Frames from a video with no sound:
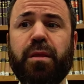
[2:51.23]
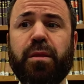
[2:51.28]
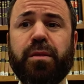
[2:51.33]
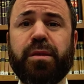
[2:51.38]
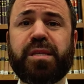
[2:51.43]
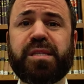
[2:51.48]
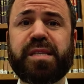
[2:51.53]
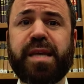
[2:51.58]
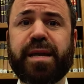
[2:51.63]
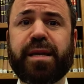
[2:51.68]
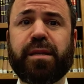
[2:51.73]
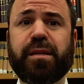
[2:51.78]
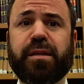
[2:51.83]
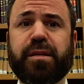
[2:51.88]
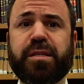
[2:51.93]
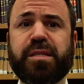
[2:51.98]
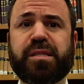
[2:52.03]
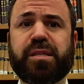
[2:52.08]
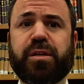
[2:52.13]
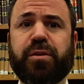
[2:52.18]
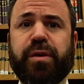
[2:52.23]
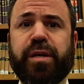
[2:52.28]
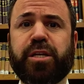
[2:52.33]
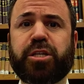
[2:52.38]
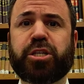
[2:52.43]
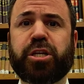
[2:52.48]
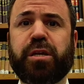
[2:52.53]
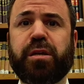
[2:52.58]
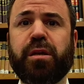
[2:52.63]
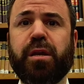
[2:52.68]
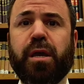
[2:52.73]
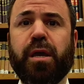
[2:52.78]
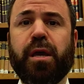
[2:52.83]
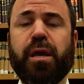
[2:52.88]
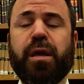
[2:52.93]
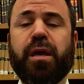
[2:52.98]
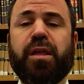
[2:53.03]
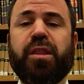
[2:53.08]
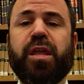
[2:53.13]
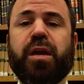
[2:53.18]
The second consideration,
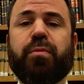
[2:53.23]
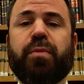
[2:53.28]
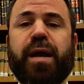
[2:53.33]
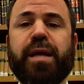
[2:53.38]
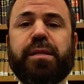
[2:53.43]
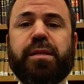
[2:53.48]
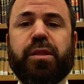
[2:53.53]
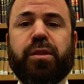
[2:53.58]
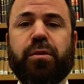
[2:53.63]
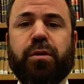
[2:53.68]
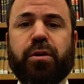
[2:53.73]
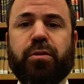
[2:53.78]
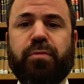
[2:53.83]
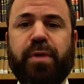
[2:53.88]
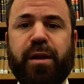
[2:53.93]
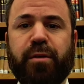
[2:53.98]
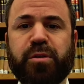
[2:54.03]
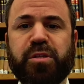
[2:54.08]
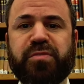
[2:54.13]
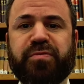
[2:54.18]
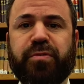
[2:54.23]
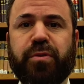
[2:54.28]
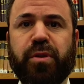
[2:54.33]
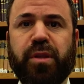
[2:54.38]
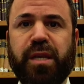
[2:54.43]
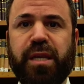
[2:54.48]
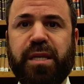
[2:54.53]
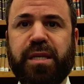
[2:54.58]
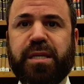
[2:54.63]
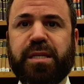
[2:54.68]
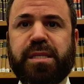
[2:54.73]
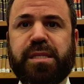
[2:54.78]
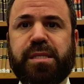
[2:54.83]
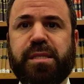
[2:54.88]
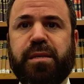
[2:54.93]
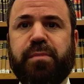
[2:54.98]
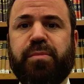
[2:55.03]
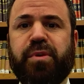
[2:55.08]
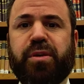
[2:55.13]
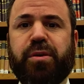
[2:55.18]
they write that there are grounds for
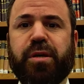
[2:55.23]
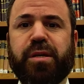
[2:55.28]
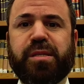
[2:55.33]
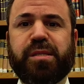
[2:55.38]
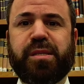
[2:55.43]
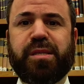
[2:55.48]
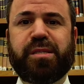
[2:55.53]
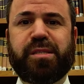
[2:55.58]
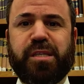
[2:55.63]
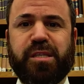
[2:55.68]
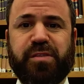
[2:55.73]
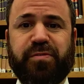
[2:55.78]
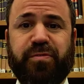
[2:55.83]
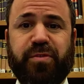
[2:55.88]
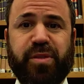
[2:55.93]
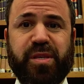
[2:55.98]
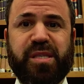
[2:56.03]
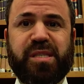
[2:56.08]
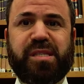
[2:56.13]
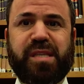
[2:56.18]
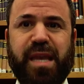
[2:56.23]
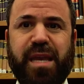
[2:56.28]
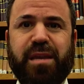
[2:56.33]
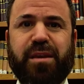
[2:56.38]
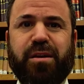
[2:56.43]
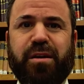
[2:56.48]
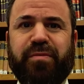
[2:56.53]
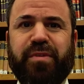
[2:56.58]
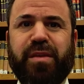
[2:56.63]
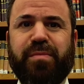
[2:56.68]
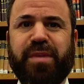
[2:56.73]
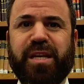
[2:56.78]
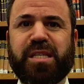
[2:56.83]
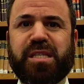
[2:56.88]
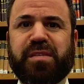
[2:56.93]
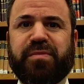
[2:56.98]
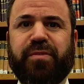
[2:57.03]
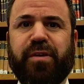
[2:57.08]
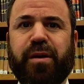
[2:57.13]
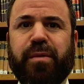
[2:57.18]
leniency because this is for the sake of a
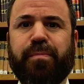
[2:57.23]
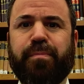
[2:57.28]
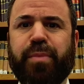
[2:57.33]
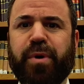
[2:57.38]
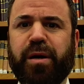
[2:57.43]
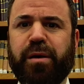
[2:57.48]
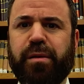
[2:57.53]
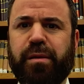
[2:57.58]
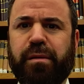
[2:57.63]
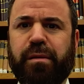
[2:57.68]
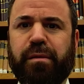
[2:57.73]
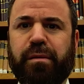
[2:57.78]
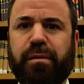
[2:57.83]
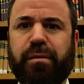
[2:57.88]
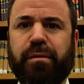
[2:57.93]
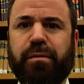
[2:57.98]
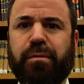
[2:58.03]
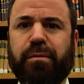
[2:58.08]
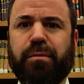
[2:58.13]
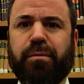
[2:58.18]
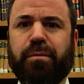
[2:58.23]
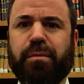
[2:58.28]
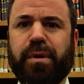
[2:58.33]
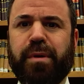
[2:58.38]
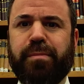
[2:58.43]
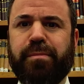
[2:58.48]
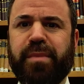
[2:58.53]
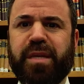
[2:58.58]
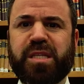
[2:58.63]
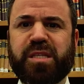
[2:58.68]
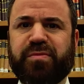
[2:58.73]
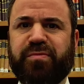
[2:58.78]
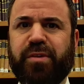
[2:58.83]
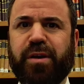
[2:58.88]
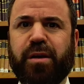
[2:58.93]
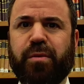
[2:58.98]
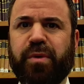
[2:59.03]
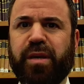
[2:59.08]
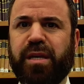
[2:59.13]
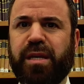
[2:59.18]
mitzvah. But what mitzvah
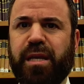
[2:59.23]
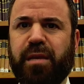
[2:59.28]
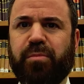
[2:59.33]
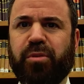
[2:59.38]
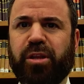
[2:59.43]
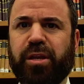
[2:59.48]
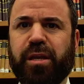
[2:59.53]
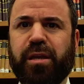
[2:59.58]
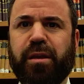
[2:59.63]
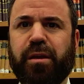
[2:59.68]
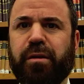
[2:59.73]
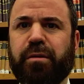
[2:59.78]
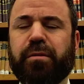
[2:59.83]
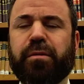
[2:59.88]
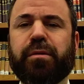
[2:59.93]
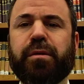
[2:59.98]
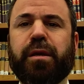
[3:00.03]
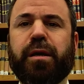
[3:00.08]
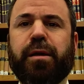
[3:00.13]
are we enabling here?